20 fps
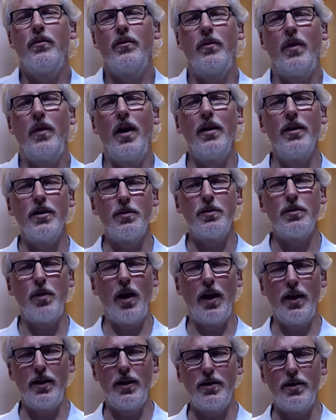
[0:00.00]
in this
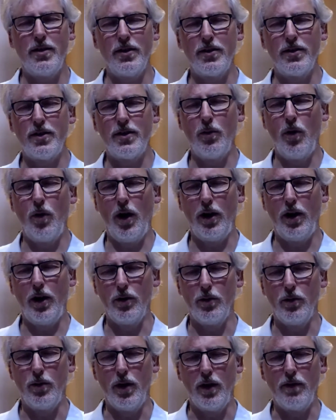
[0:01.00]
place, in some way,
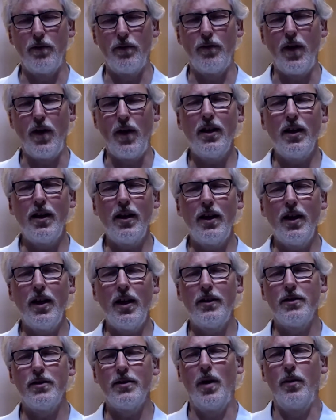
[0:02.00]
you'd be feeling
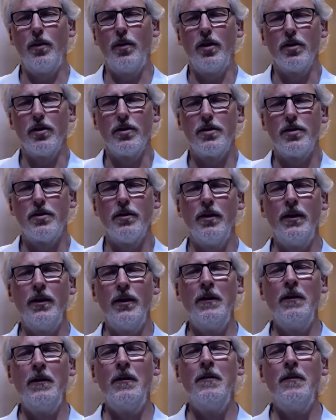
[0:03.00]
it. Maybe there's
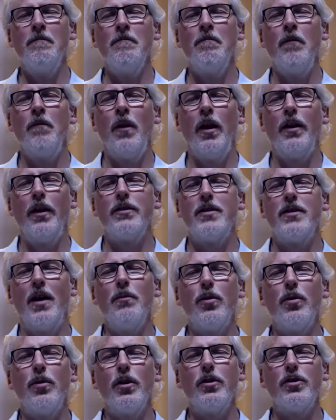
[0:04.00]

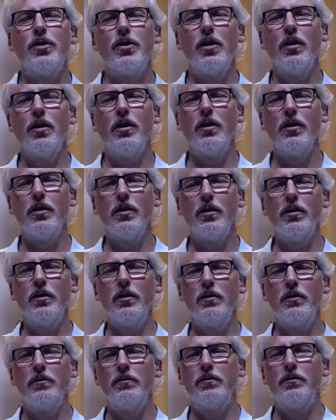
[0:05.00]
temperature,
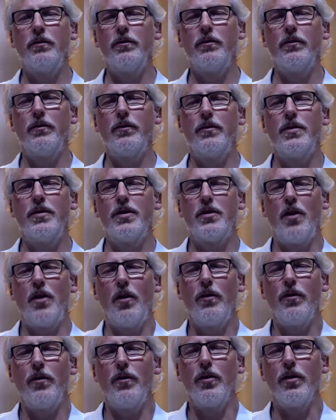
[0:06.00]

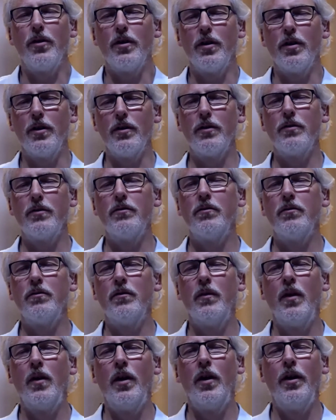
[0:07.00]
stuff under
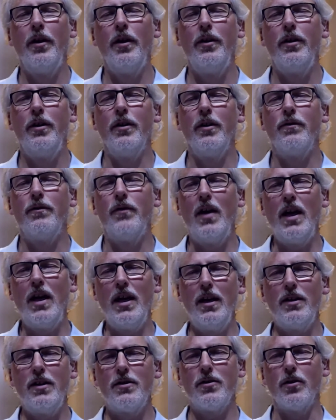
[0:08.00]
your
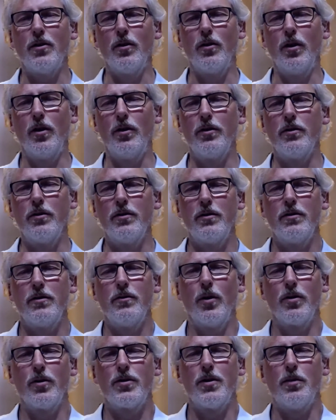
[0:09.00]
feet or on
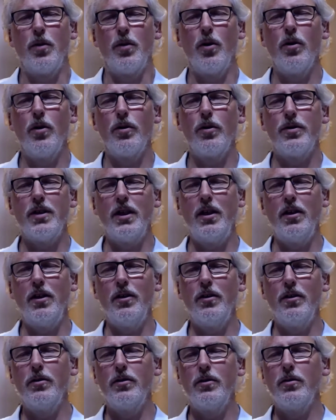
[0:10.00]
what's supporting
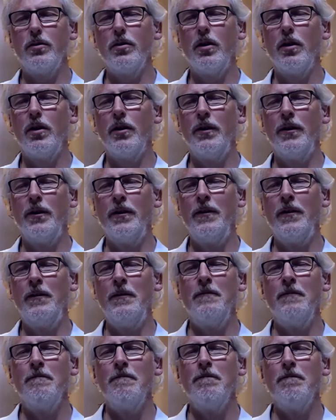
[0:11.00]
you,
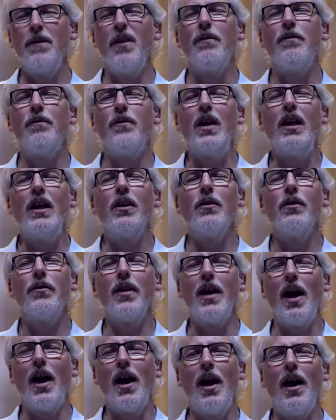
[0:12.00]
the feel of
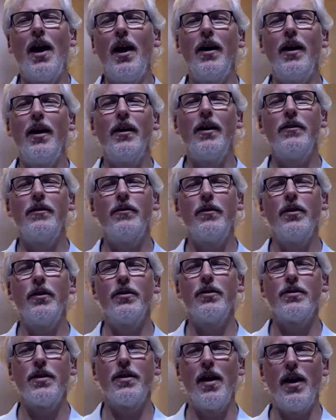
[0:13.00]
the air
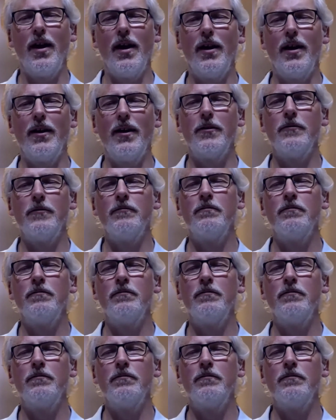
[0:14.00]
that's there.